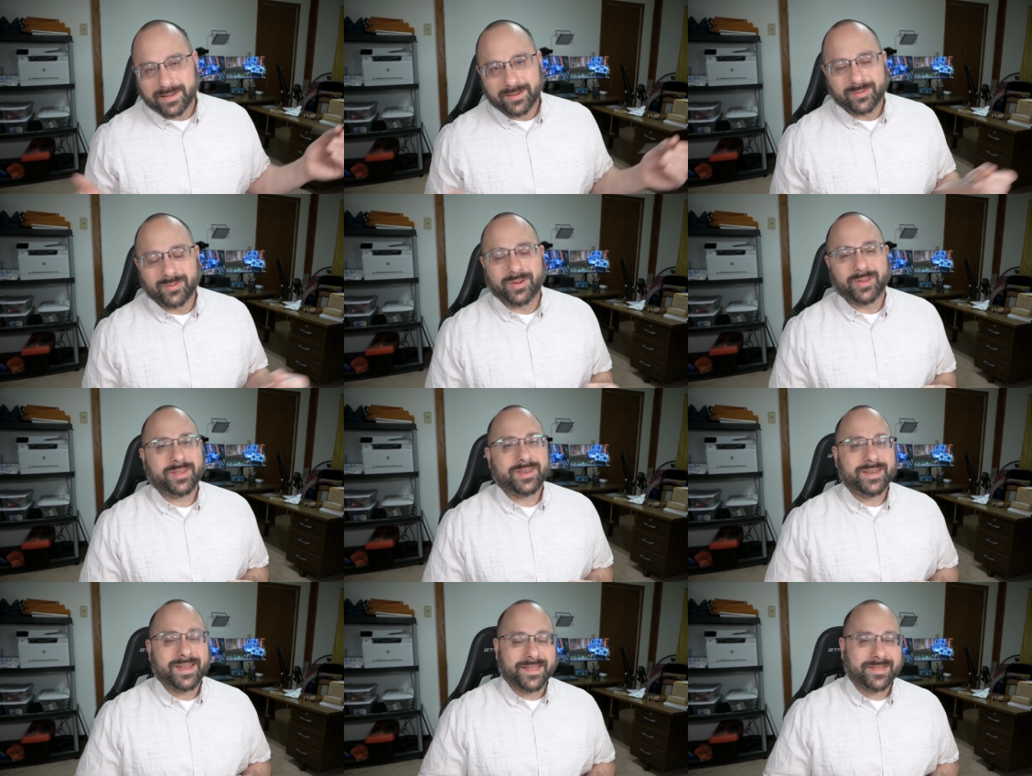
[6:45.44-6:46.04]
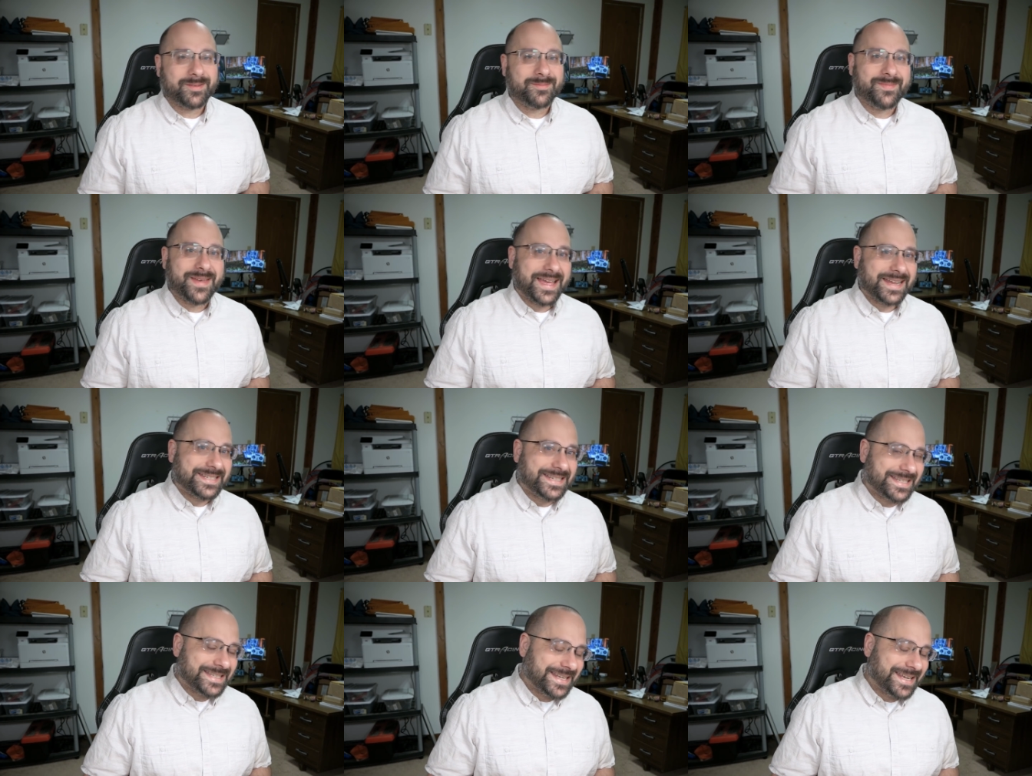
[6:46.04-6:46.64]
really, nothing
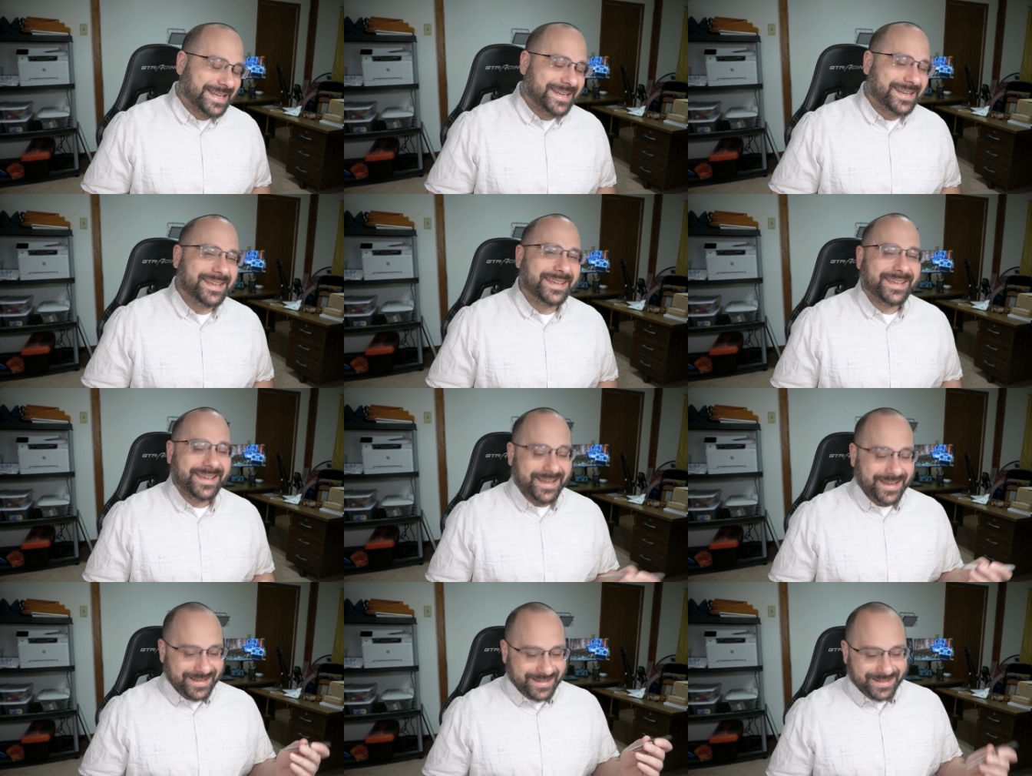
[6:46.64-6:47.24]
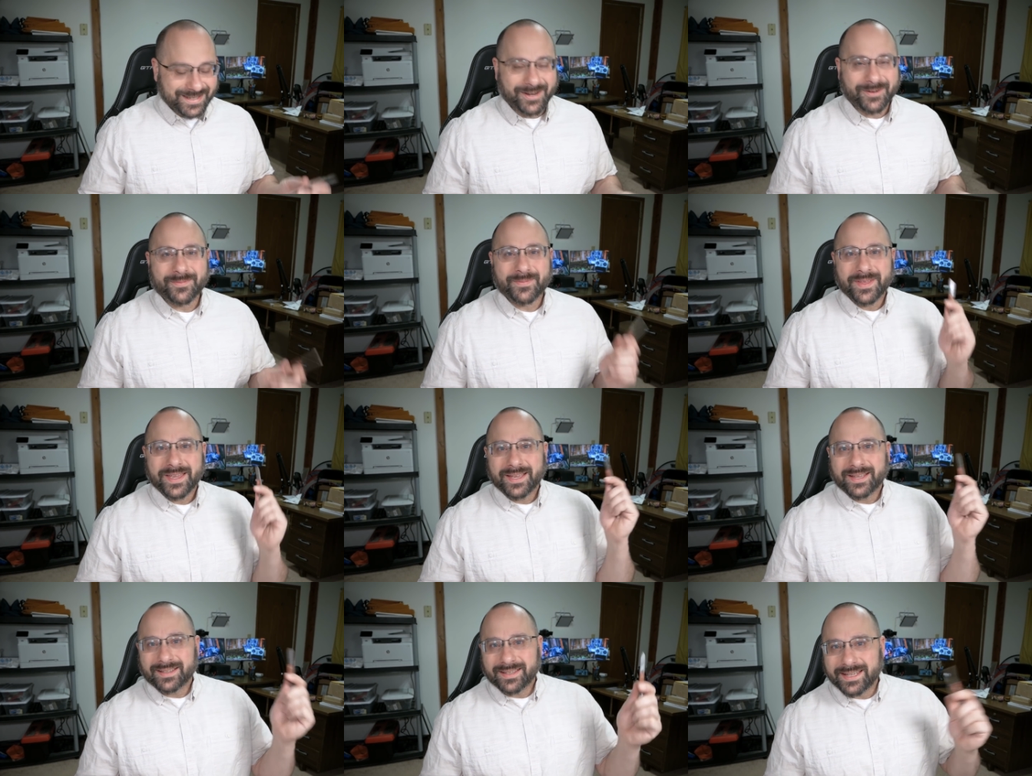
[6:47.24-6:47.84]
matches it. So,
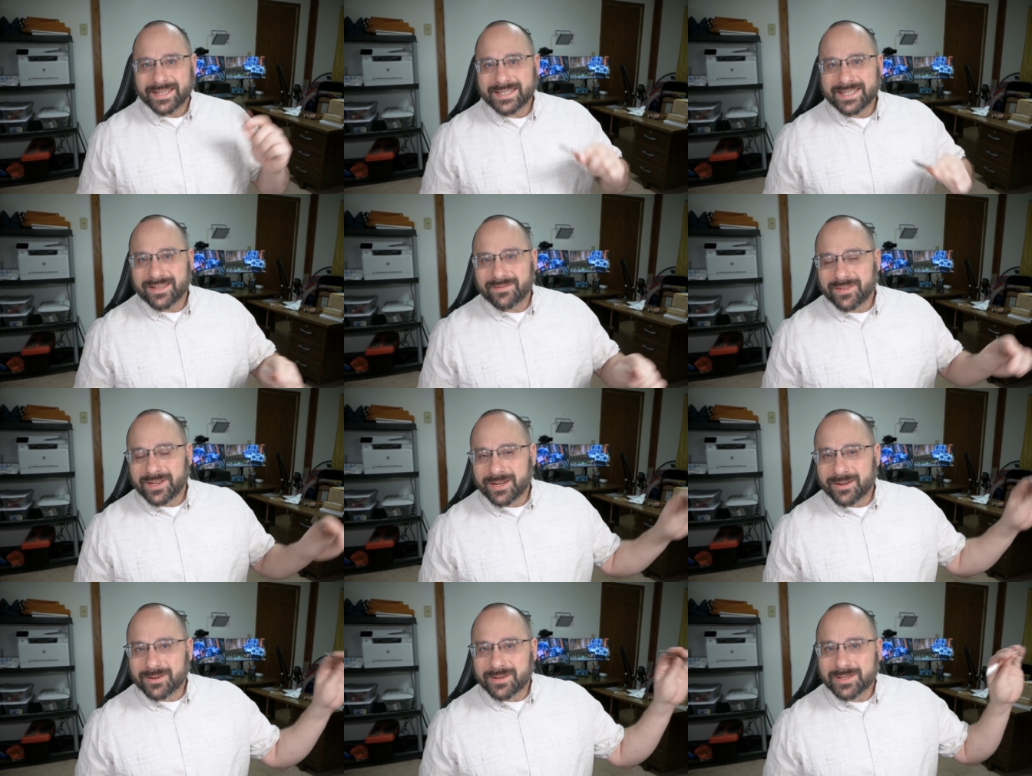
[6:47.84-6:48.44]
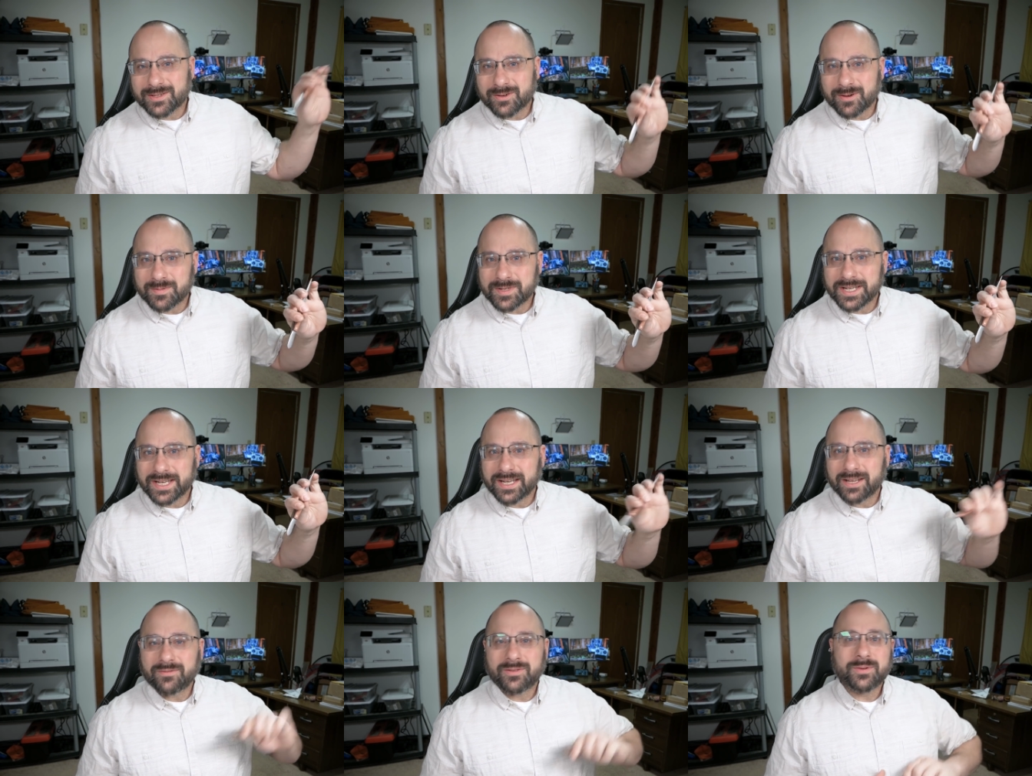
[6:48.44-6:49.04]
links in the video
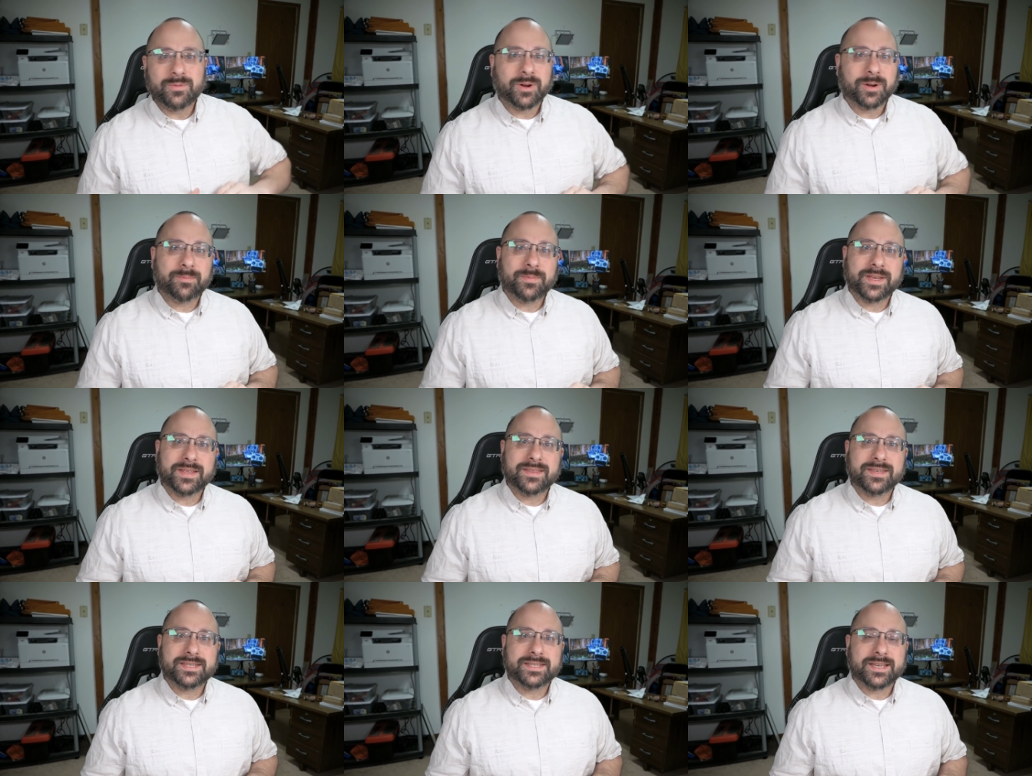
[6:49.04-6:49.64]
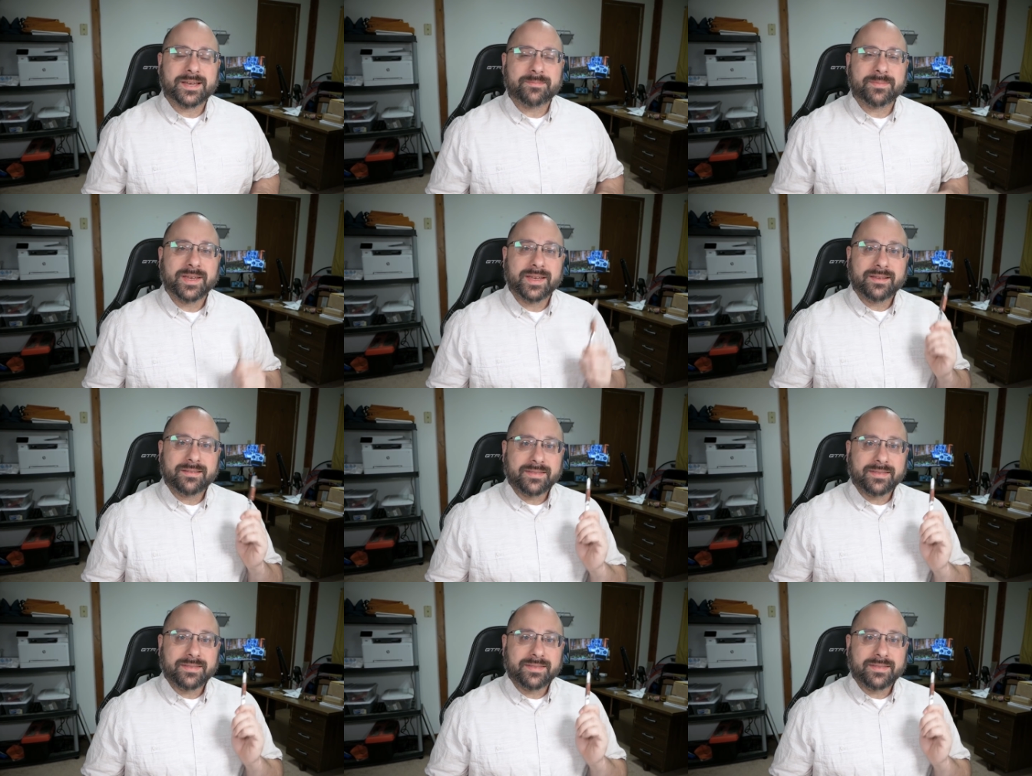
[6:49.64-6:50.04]
description if you want to pick these up.